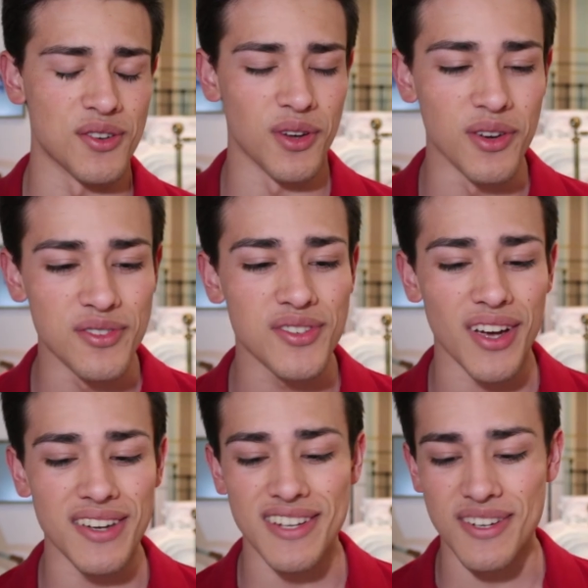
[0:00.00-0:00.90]
knows
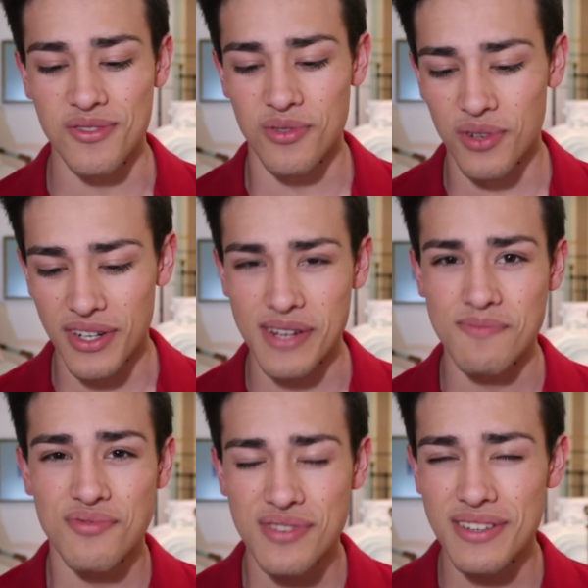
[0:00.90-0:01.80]
I tend to
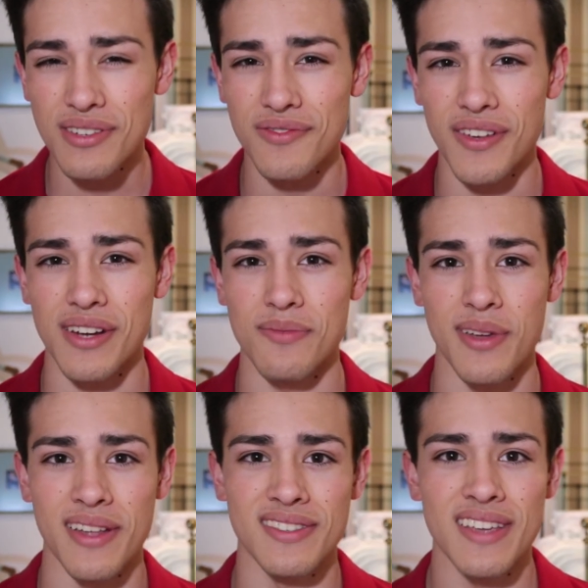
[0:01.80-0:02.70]
order pretty good fountain
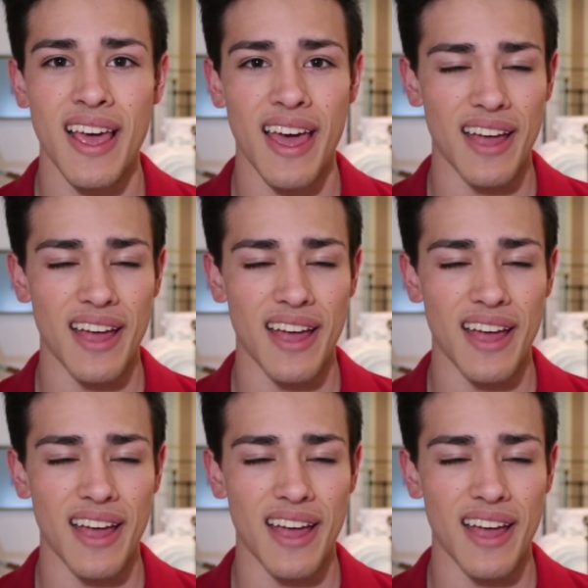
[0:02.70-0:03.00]
pens